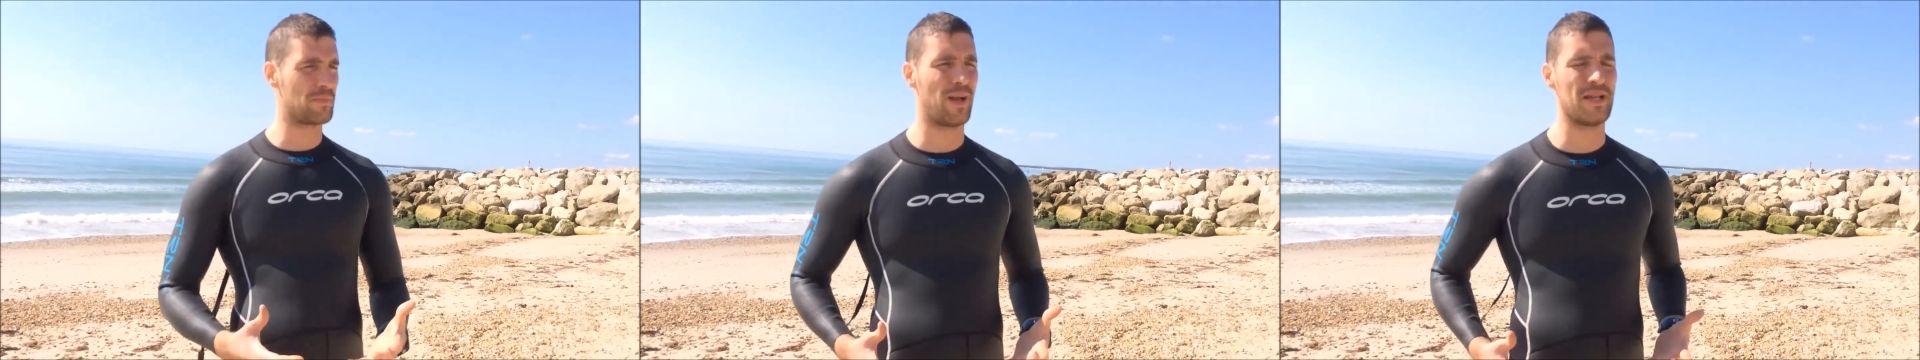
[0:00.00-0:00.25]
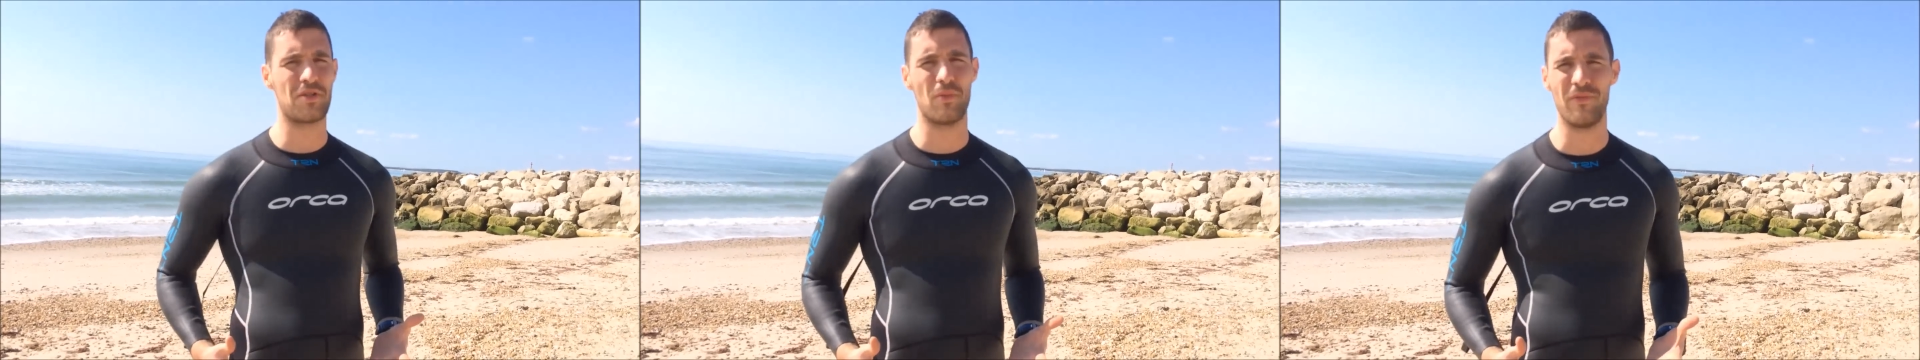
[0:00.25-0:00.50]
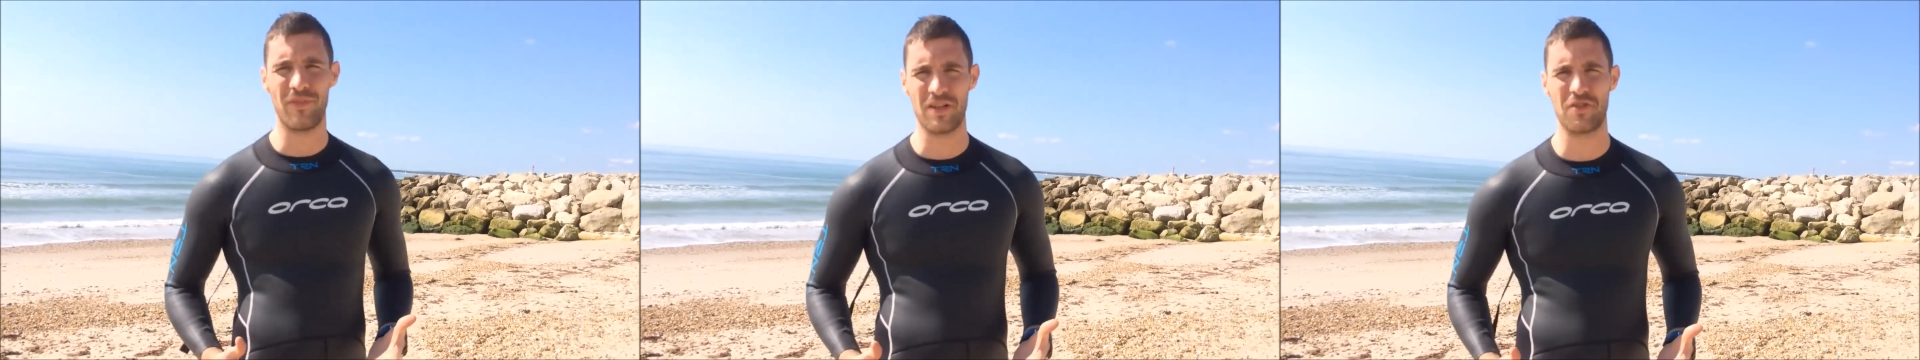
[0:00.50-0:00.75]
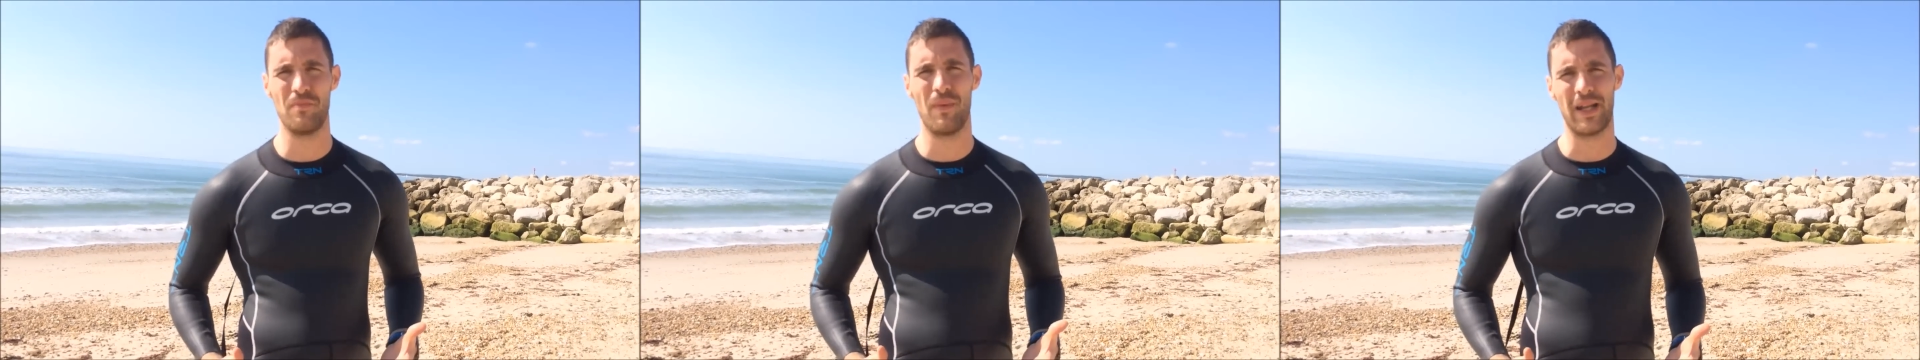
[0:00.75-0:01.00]
place to
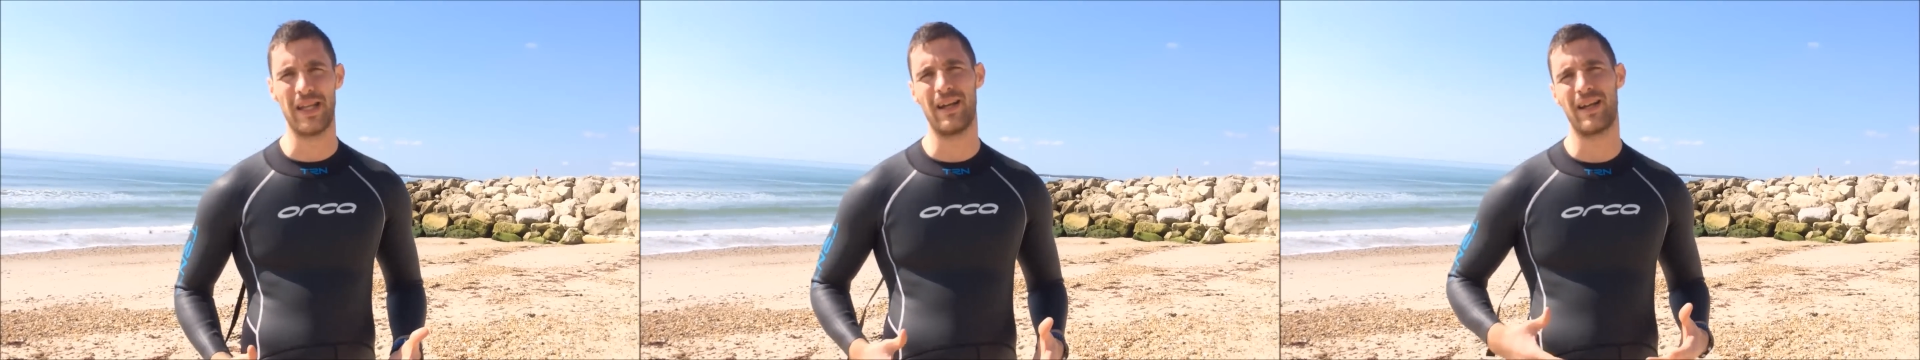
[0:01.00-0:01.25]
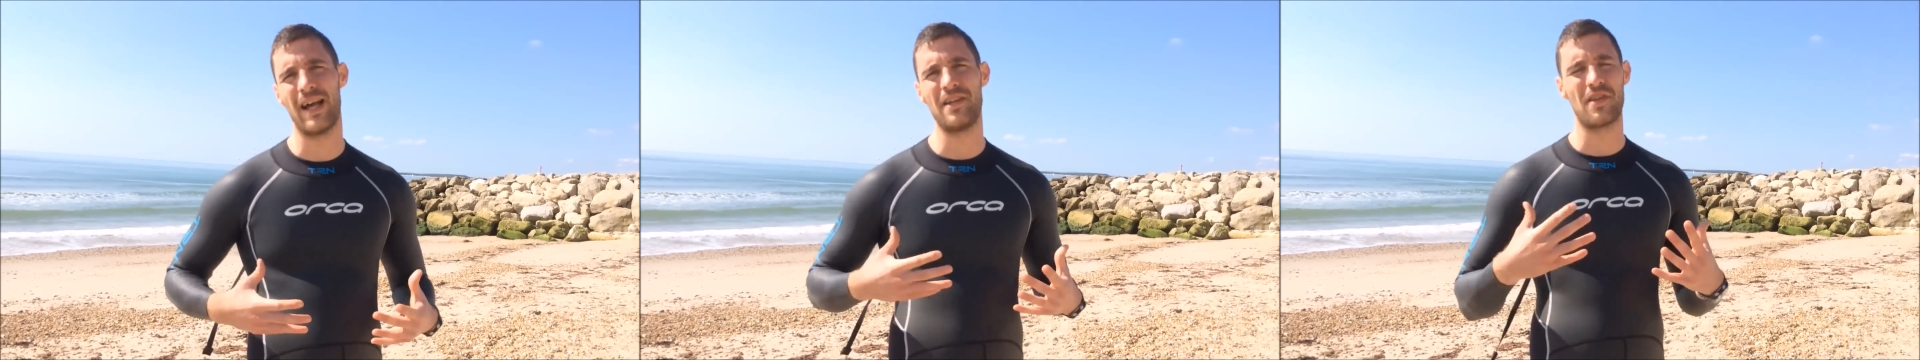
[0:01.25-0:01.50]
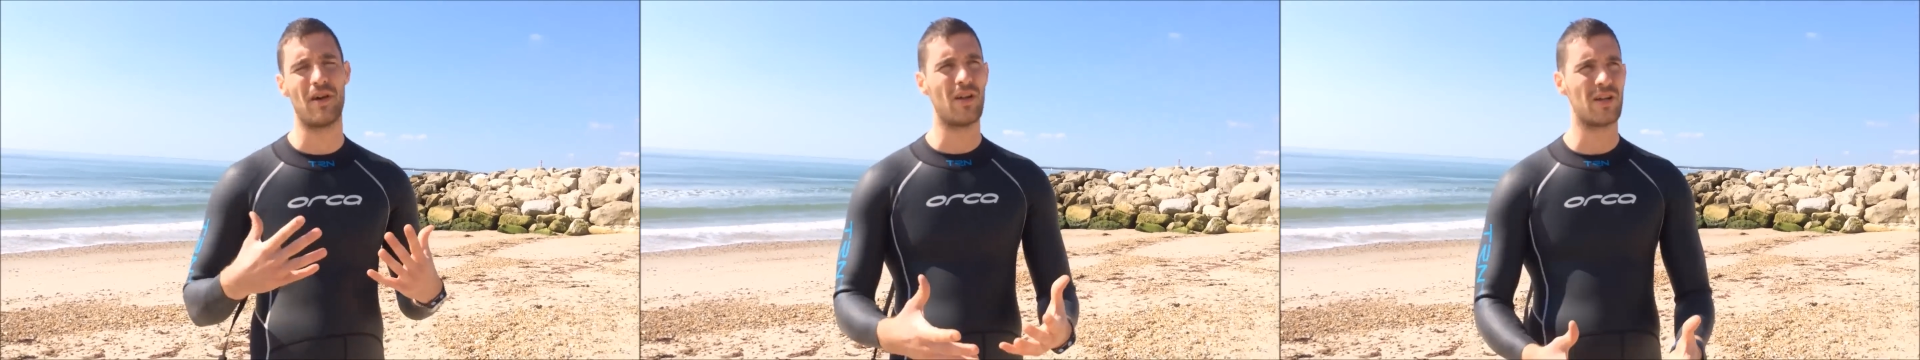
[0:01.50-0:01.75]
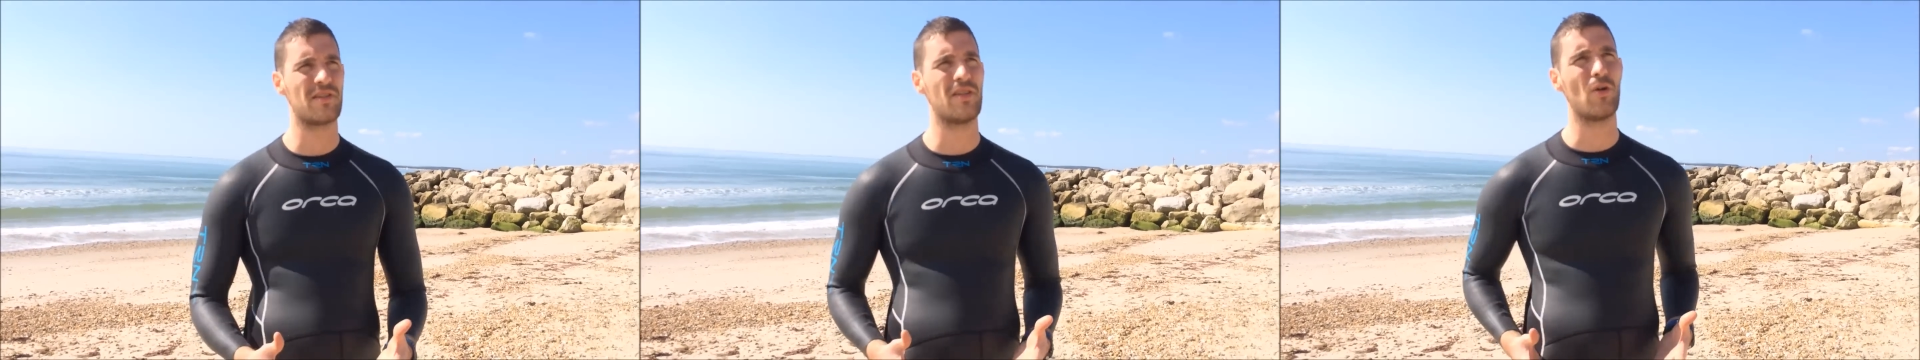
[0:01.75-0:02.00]
invest your money. Okay, so I
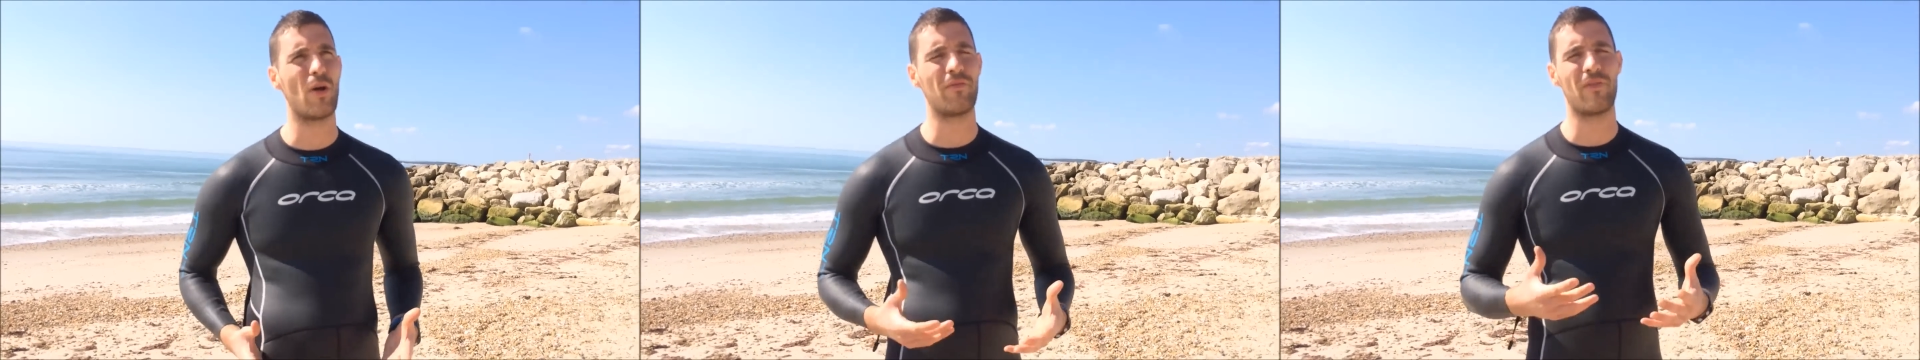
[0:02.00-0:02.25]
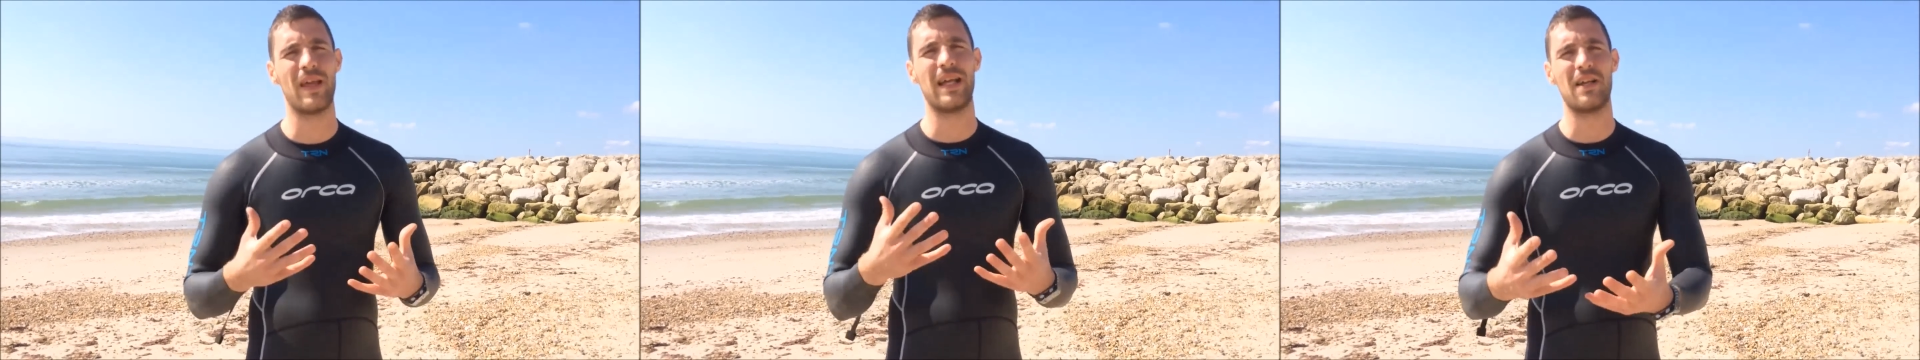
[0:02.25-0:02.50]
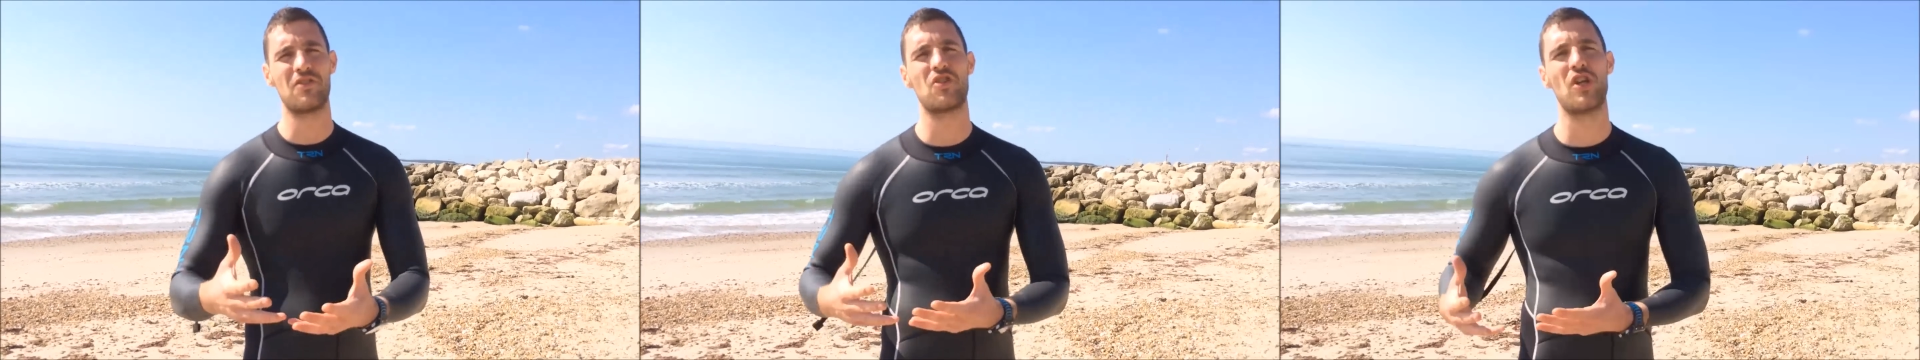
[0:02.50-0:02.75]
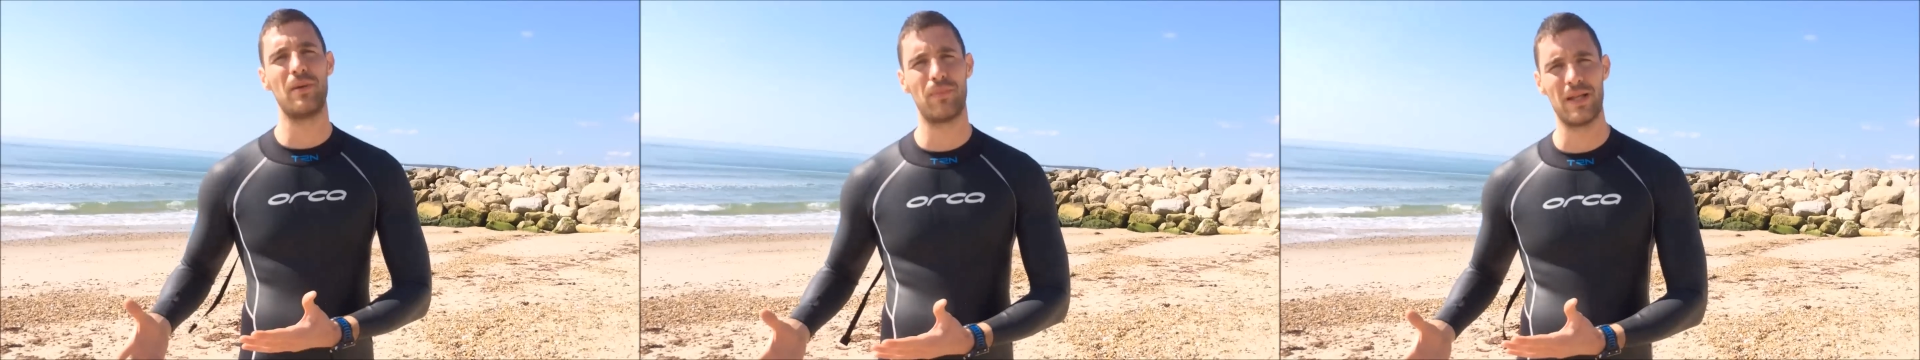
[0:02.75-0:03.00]
like to do everything as
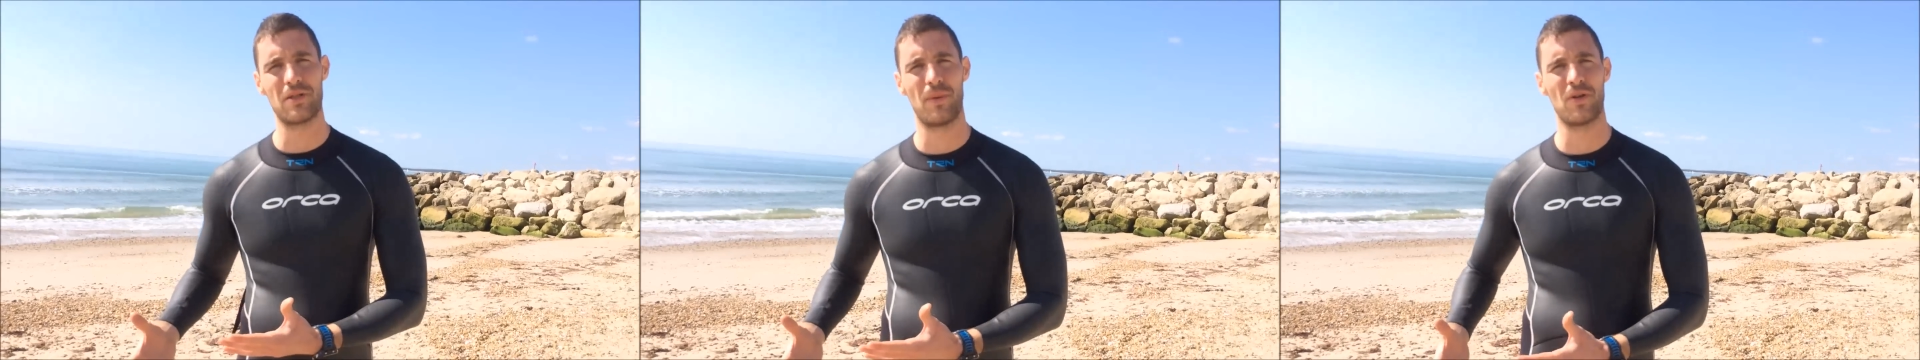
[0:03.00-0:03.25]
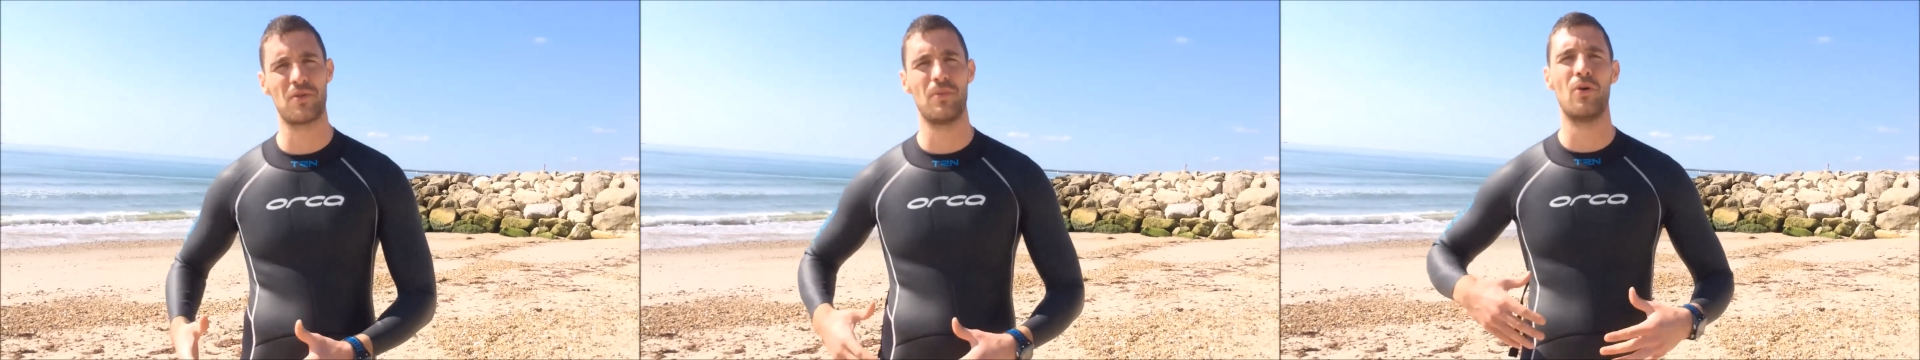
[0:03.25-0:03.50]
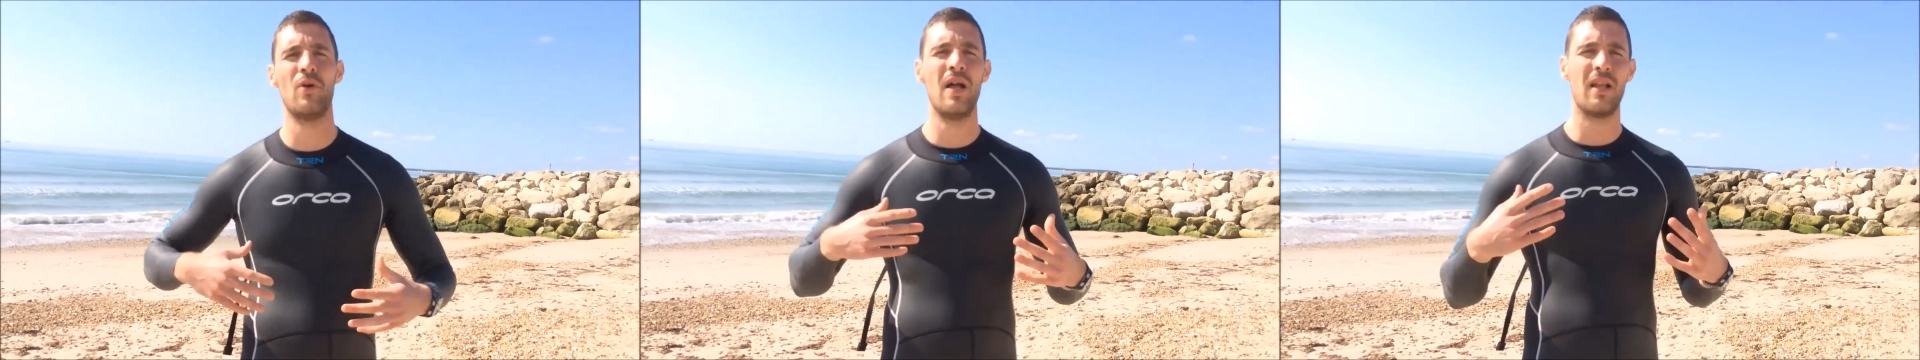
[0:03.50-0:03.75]
cheaply as possible.